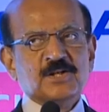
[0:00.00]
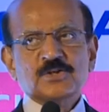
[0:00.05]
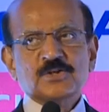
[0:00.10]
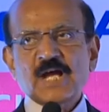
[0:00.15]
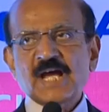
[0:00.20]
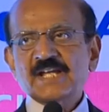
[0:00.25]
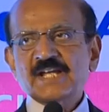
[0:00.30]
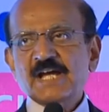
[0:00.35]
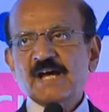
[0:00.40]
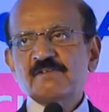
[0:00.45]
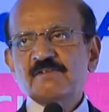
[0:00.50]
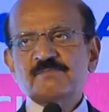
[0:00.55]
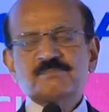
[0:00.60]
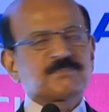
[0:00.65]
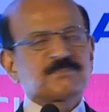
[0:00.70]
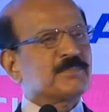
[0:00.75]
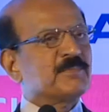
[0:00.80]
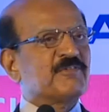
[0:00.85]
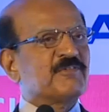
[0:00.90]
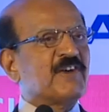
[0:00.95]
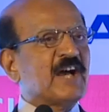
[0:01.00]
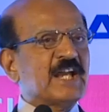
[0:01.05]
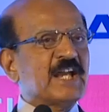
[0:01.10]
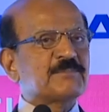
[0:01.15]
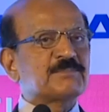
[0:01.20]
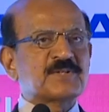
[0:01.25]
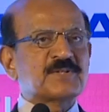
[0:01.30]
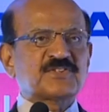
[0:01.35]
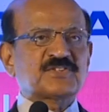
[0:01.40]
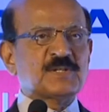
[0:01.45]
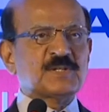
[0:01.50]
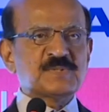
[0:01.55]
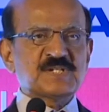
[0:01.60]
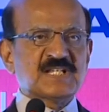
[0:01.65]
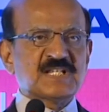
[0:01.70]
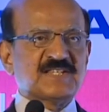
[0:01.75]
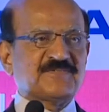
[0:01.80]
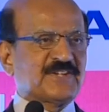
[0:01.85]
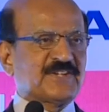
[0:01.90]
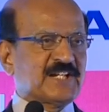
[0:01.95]
I have 5
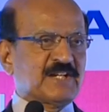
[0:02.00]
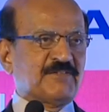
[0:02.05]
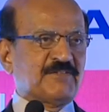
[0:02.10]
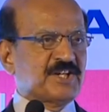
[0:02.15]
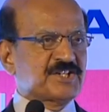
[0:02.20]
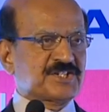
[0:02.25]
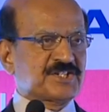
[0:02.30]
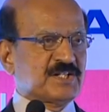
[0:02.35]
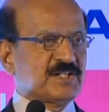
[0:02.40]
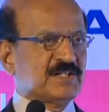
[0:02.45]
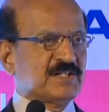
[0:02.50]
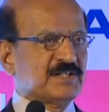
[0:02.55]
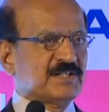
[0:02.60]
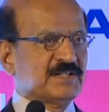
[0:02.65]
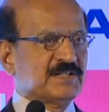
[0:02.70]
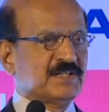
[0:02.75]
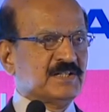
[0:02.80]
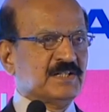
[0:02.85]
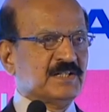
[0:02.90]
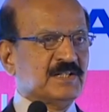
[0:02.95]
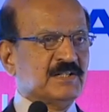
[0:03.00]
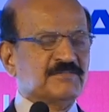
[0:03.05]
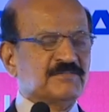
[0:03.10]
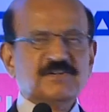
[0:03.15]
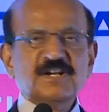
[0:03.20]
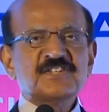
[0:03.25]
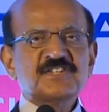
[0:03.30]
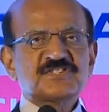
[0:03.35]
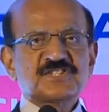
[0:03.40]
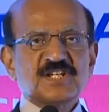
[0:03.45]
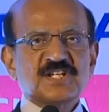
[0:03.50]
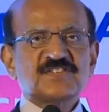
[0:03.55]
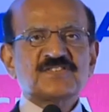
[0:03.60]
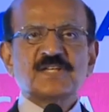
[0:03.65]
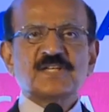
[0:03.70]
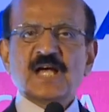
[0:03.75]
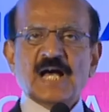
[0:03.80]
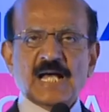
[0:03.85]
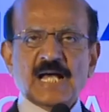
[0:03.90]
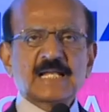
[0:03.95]
prescriptions for innovation. First is,
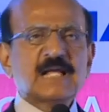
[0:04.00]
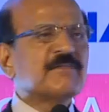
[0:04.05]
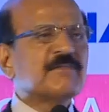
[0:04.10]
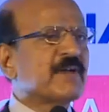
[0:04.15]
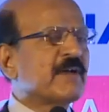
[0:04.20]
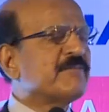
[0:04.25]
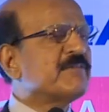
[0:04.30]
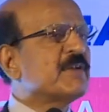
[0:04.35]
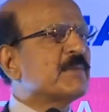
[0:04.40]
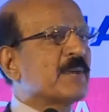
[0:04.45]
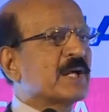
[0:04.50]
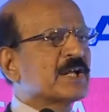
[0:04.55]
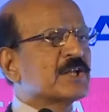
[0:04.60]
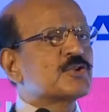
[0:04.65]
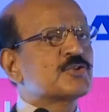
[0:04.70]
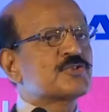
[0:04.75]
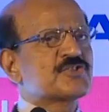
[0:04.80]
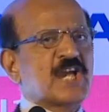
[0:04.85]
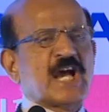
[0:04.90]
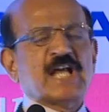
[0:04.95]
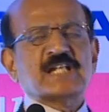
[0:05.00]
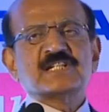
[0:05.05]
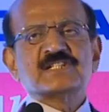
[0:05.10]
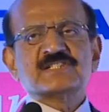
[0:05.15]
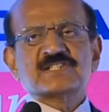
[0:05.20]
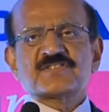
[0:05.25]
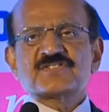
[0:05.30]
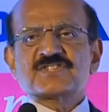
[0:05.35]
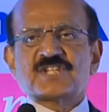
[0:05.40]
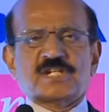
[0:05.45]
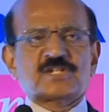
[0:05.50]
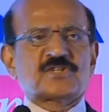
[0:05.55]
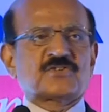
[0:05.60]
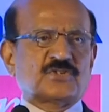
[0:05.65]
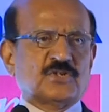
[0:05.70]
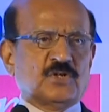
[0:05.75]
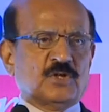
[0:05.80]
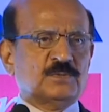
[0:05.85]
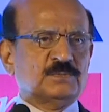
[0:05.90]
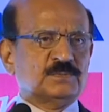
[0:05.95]
allow everybody to challenge the status
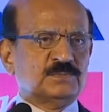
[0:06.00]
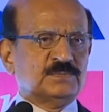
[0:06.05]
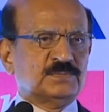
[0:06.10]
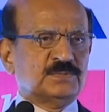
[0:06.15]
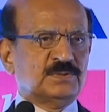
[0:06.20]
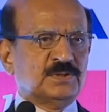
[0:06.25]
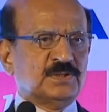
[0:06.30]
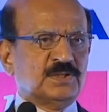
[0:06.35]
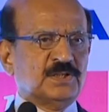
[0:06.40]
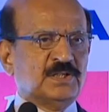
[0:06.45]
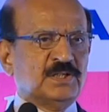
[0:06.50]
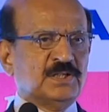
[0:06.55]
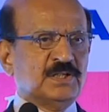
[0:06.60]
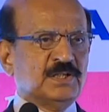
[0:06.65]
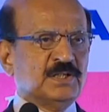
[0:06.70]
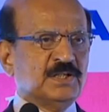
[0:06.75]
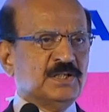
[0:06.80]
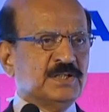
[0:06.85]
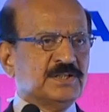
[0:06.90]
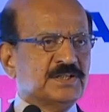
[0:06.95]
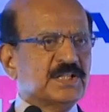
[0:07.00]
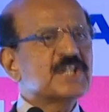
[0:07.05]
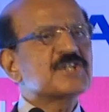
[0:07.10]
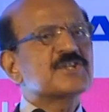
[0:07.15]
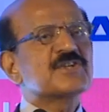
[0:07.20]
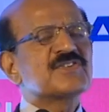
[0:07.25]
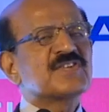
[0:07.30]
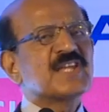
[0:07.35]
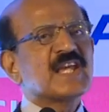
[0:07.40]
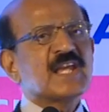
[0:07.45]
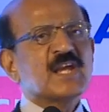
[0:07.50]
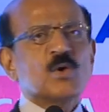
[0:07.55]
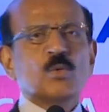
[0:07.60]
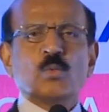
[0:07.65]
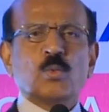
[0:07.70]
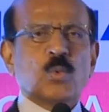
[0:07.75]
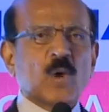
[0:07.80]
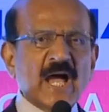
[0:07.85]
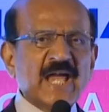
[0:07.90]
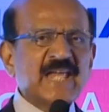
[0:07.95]
quo. They should say,
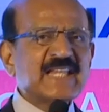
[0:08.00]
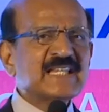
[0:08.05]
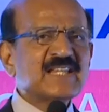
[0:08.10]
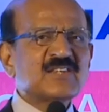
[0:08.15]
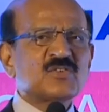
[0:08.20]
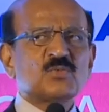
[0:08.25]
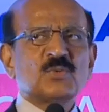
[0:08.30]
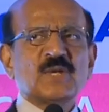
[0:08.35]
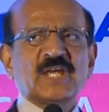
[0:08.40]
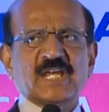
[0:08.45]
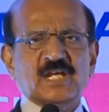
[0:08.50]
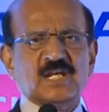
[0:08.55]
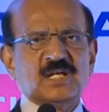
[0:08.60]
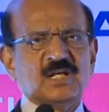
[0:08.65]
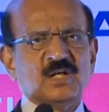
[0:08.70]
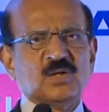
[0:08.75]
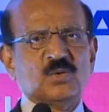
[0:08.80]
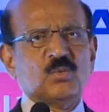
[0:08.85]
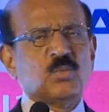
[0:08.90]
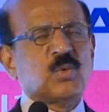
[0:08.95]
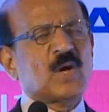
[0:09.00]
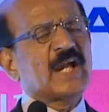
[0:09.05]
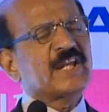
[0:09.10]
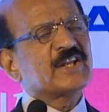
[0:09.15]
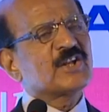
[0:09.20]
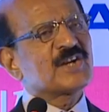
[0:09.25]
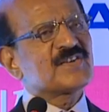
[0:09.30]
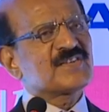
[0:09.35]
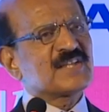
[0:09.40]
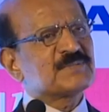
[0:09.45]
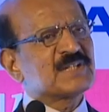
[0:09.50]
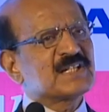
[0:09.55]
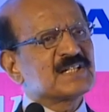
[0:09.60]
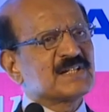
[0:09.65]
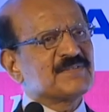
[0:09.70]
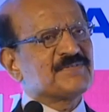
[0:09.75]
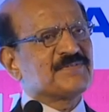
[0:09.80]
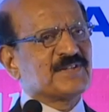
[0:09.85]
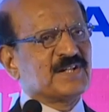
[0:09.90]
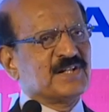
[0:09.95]
why this way? Why not something
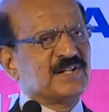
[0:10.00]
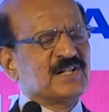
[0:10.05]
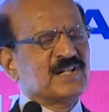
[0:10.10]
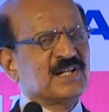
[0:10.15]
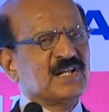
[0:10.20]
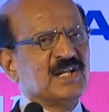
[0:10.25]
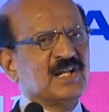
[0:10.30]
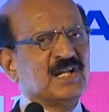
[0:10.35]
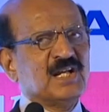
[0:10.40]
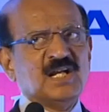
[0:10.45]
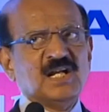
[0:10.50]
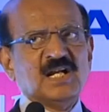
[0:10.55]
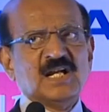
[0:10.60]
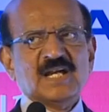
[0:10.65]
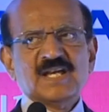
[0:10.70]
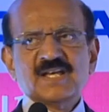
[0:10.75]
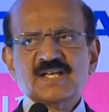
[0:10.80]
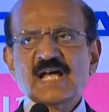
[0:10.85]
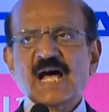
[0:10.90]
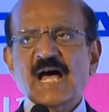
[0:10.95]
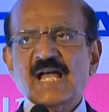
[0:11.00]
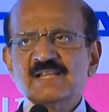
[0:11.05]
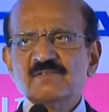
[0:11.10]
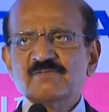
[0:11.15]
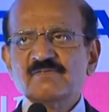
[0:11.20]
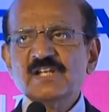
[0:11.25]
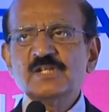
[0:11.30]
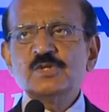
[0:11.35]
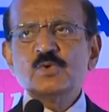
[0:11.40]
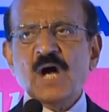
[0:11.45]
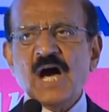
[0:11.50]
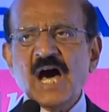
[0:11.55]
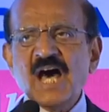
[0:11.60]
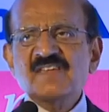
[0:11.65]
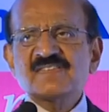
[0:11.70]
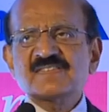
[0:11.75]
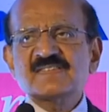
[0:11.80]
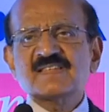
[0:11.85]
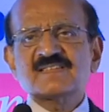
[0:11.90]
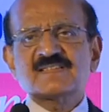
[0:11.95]
different? And when you
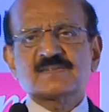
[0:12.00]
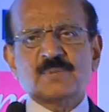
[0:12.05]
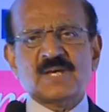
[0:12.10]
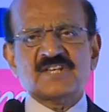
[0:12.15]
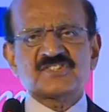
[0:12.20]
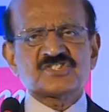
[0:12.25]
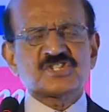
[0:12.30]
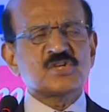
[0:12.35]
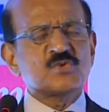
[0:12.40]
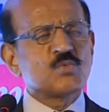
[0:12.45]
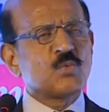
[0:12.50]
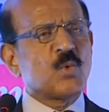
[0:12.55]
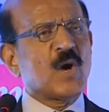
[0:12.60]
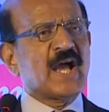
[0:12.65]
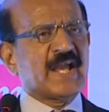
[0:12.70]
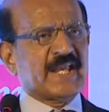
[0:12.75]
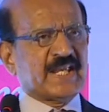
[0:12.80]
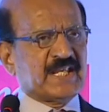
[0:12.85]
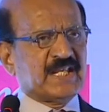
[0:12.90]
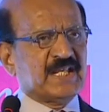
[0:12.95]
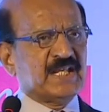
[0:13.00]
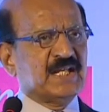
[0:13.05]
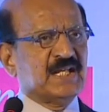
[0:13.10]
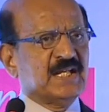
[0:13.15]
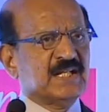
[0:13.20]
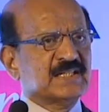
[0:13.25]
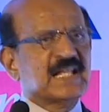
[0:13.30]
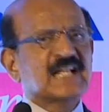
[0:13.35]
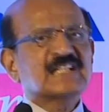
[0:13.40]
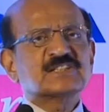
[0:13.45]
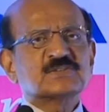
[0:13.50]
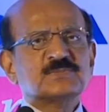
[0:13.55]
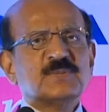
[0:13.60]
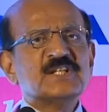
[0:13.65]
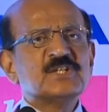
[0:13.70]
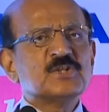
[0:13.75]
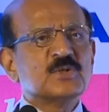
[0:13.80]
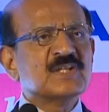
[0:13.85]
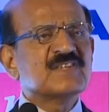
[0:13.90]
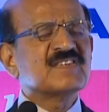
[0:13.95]
ask this question, why, that's
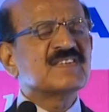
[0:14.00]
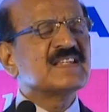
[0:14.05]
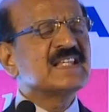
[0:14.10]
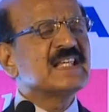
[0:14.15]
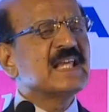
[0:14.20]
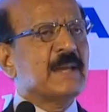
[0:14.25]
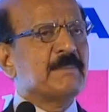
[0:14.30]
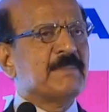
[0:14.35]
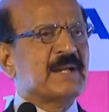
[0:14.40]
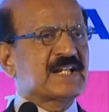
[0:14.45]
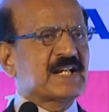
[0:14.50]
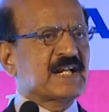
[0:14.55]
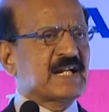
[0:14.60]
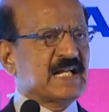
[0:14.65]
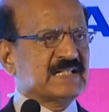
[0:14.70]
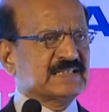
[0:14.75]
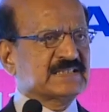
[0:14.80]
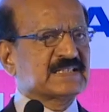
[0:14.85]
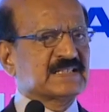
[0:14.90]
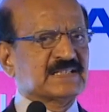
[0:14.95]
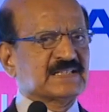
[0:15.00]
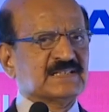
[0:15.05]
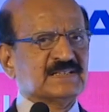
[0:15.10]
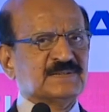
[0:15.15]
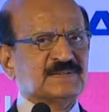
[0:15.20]
when you'll see a better answer.